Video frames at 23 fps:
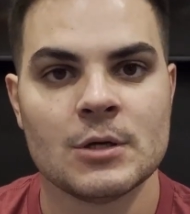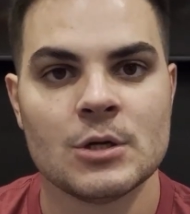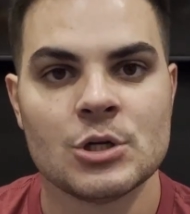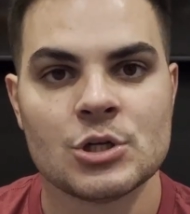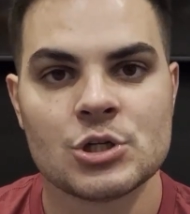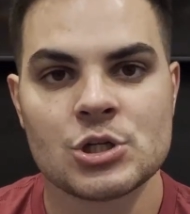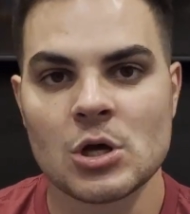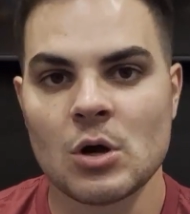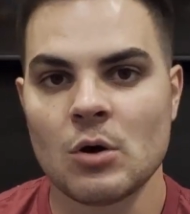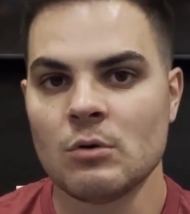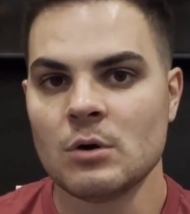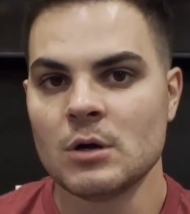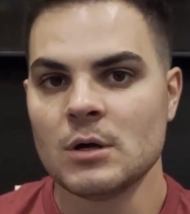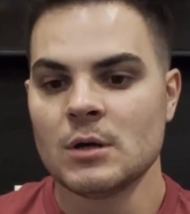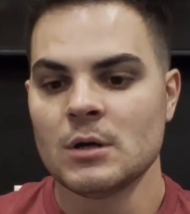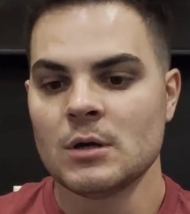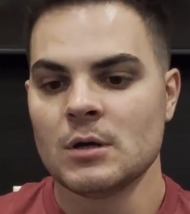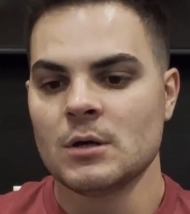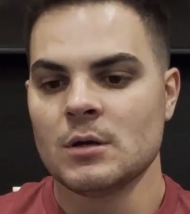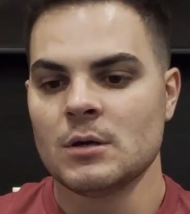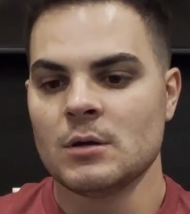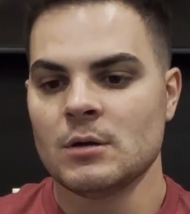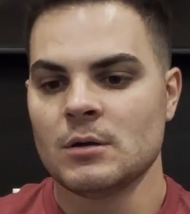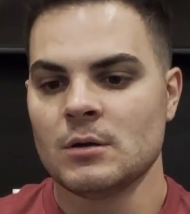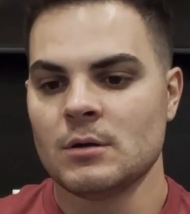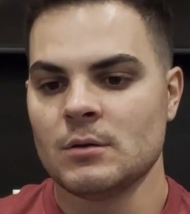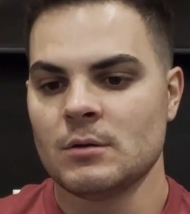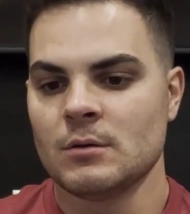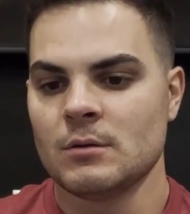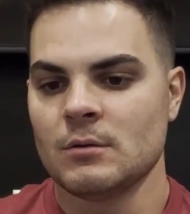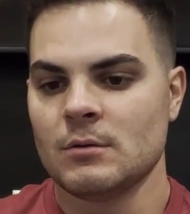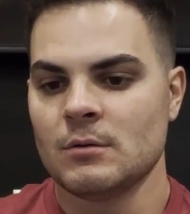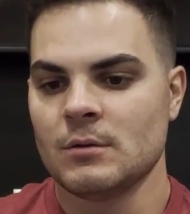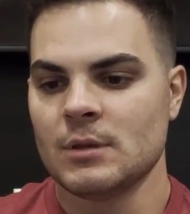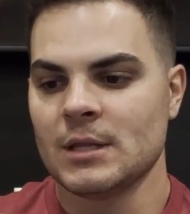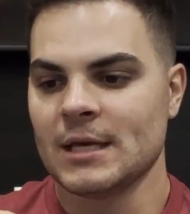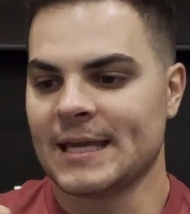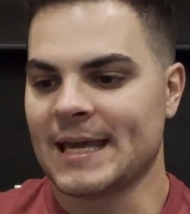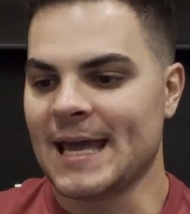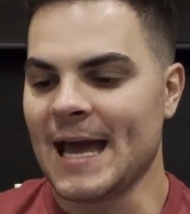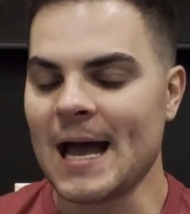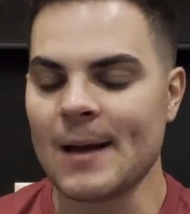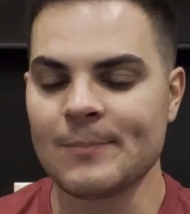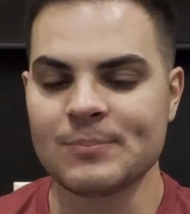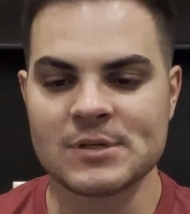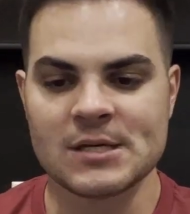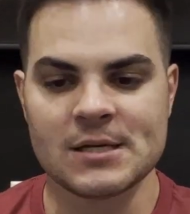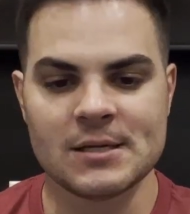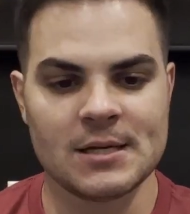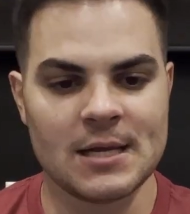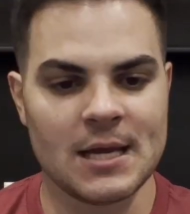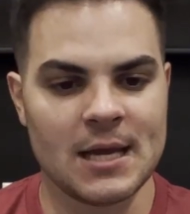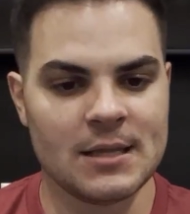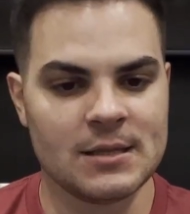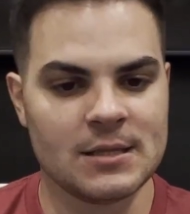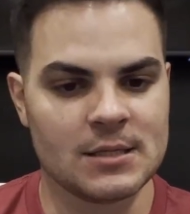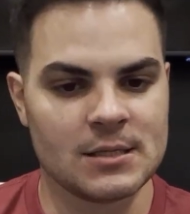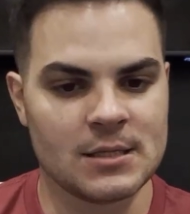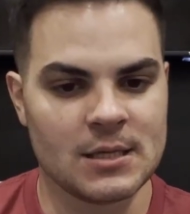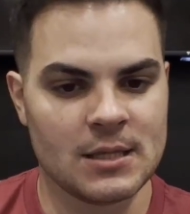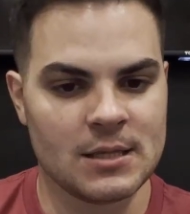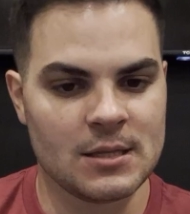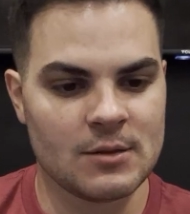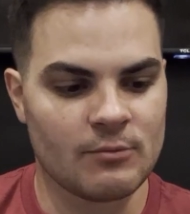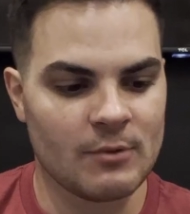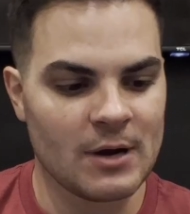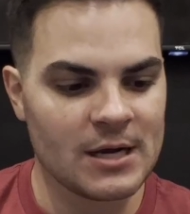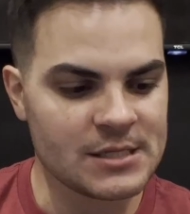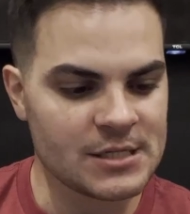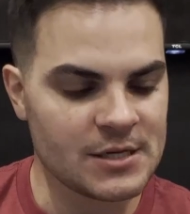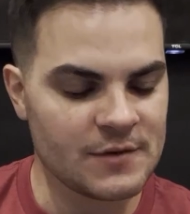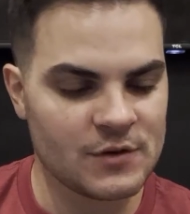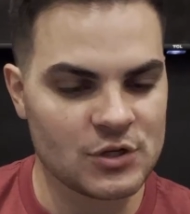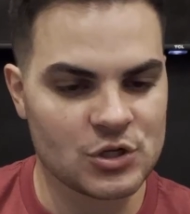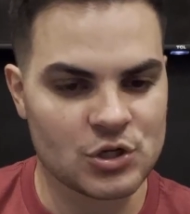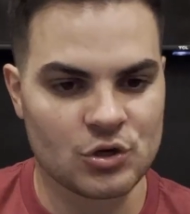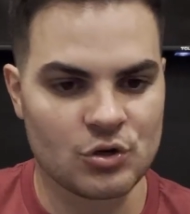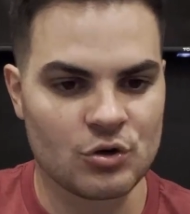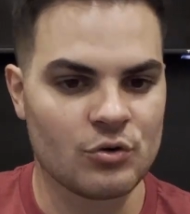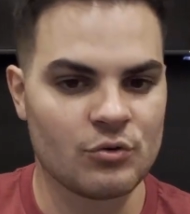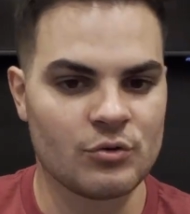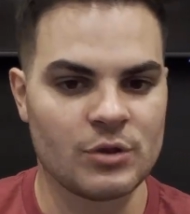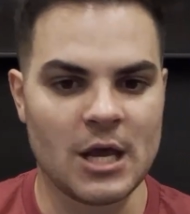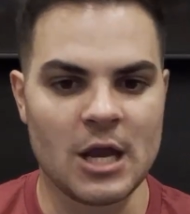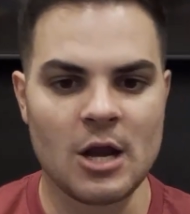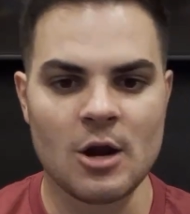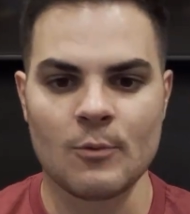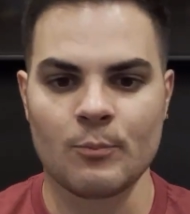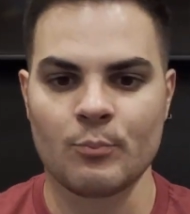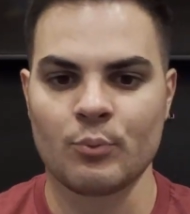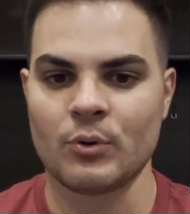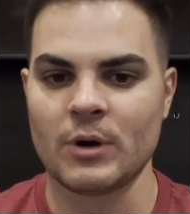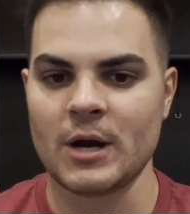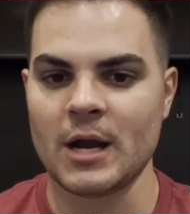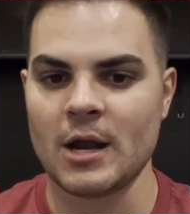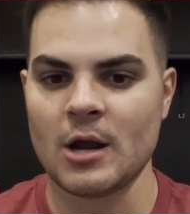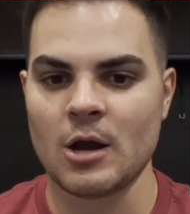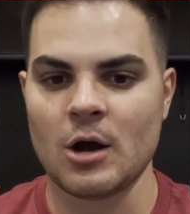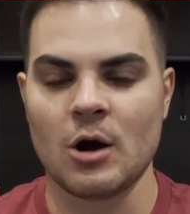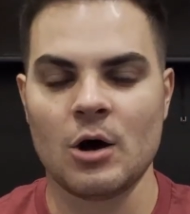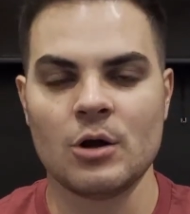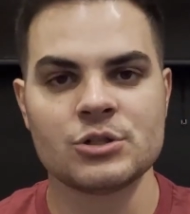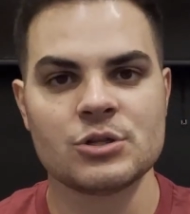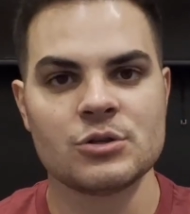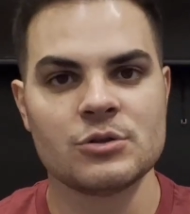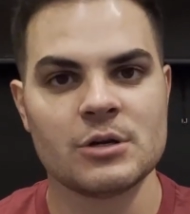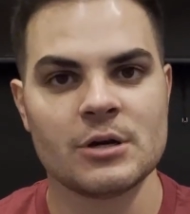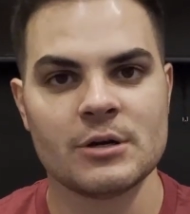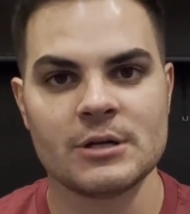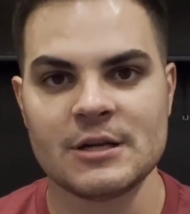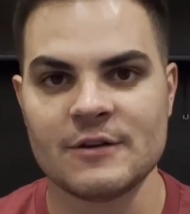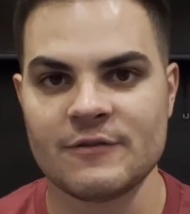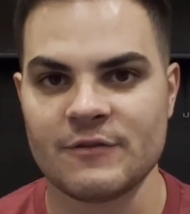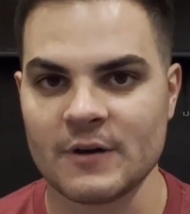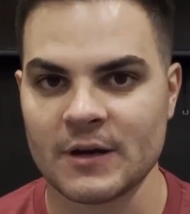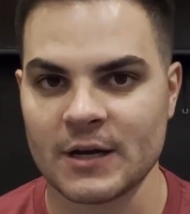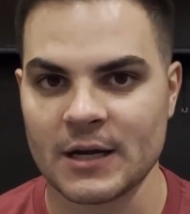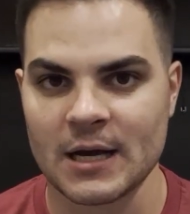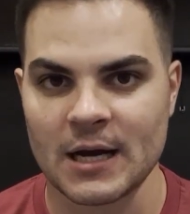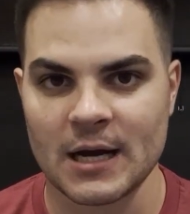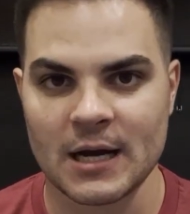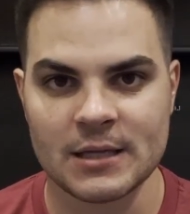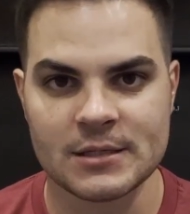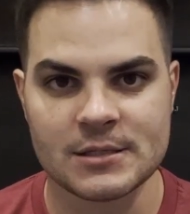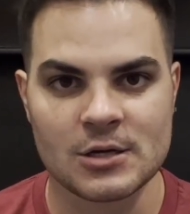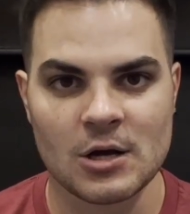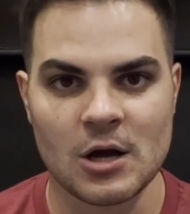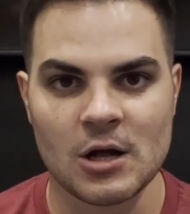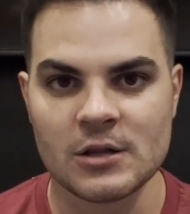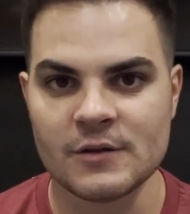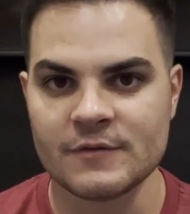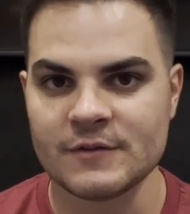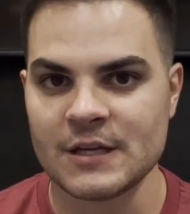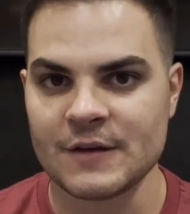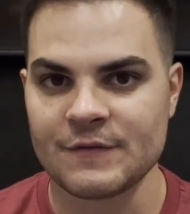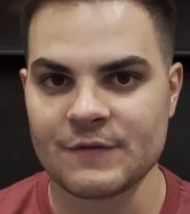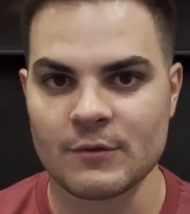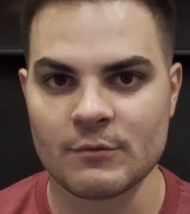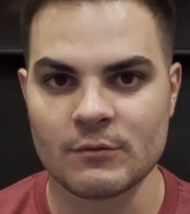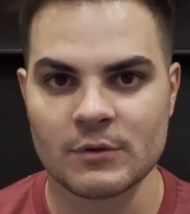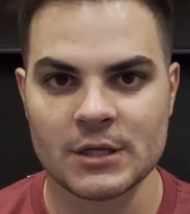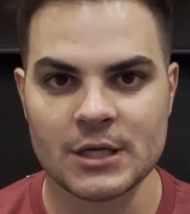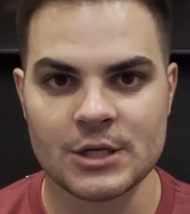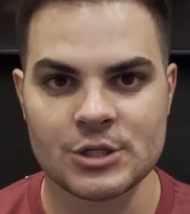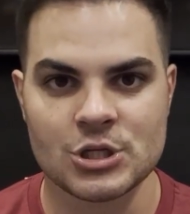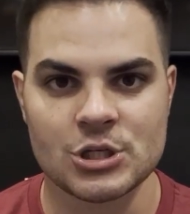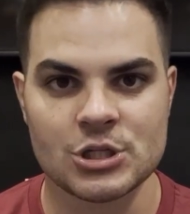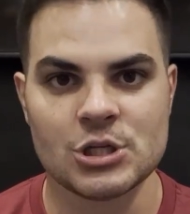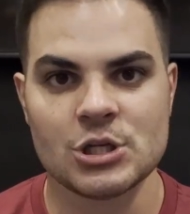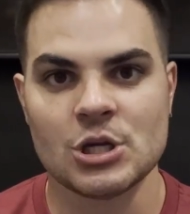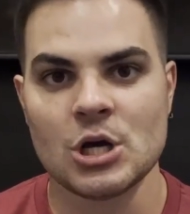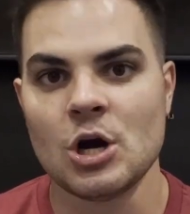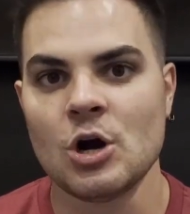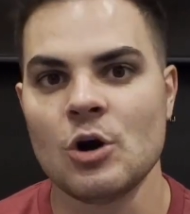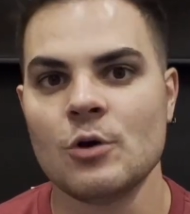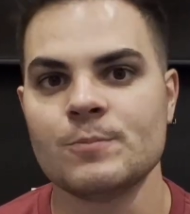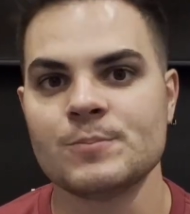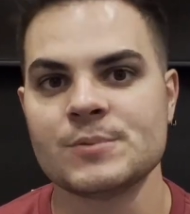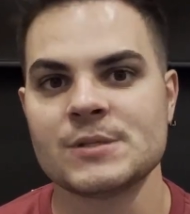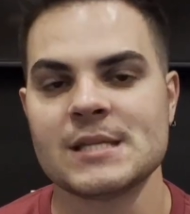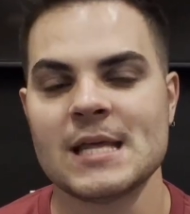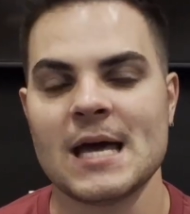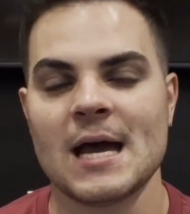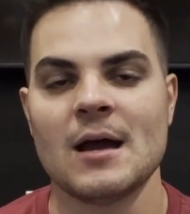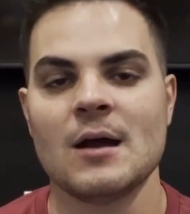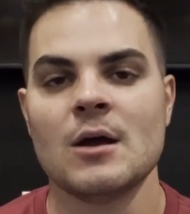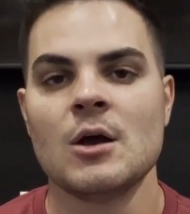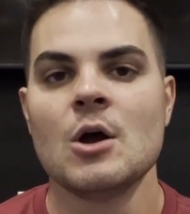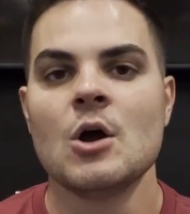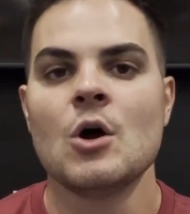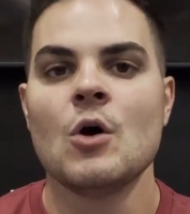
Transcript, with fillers: So, the captain and the and the rest of his crew they are praying all to their different gods all of different religions in hopes that